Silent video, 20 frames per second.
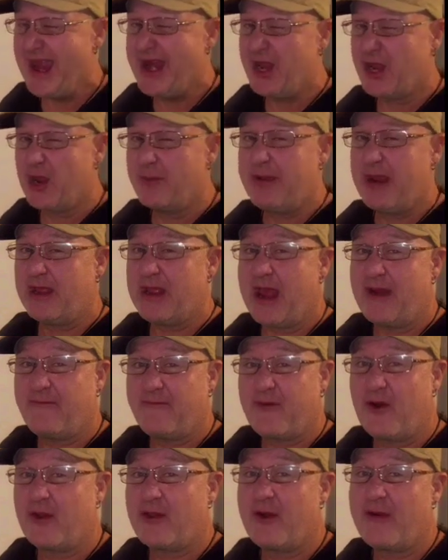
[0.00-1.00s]
and it could be a
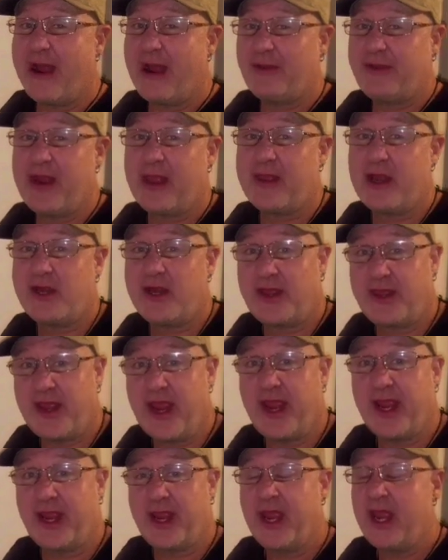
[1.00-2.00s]
lot further out there than you
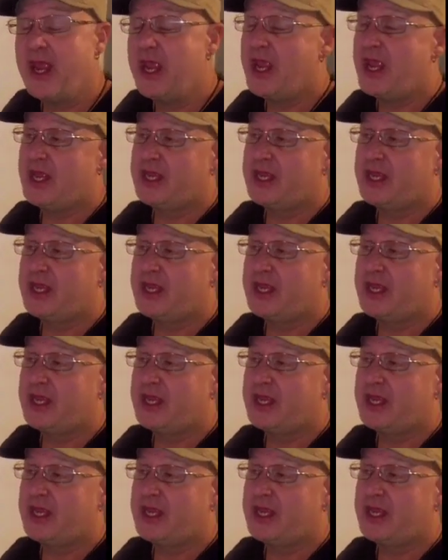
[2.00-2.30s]
think.